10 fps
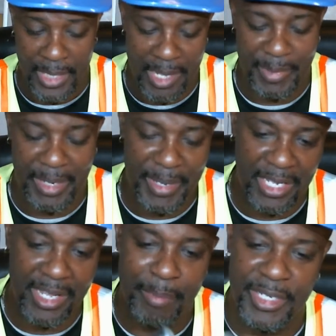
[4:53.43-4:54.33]
I mean, they make a
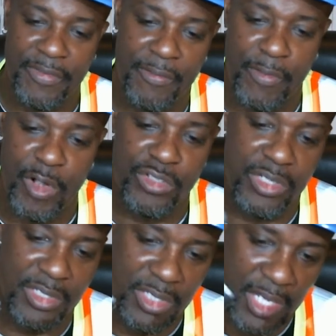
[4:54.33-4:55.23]
couple different
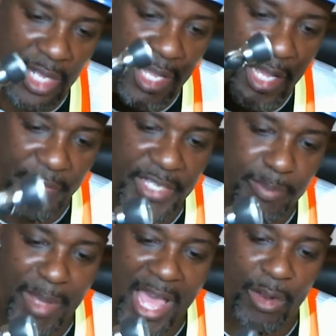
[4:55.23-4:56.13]
versions of this
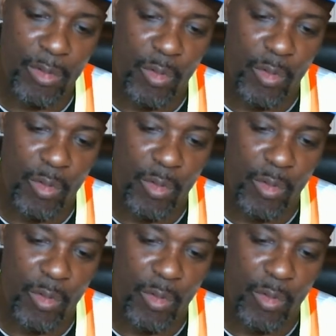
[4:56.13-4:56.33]
model.